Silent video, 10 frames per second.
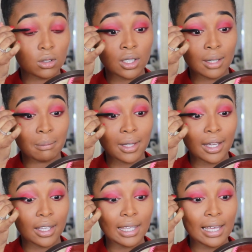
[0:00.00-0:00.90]
and I'm
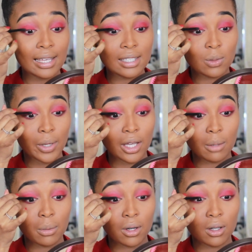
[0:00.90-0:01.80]
like, yes, wake
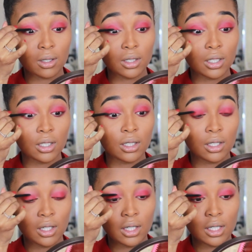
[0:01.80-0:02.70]
up early,
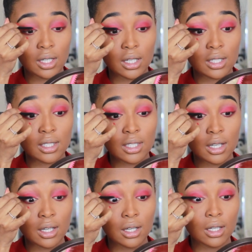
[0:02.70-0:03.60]
get it
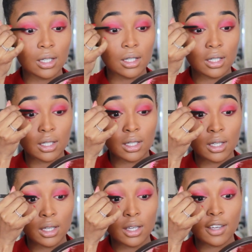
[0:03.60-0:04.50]
done.
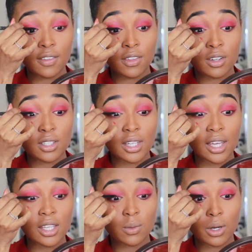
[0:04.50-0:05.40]
And then there's
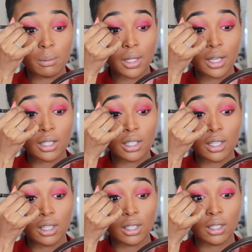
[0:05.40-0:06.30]
days when I'm like,
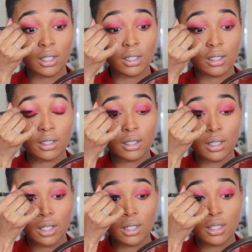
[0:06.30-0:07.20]
dang,
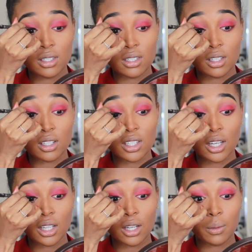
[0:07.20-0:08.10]
this is gonna
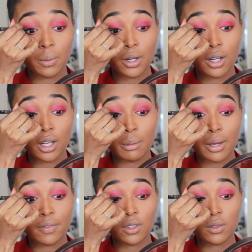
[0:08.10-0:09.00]
take a lot of work. I'm
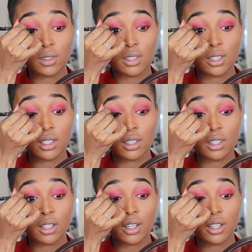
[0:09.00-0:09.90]
gonna have to do this, then
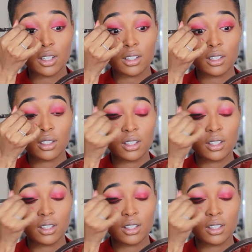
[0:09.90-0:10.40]
third.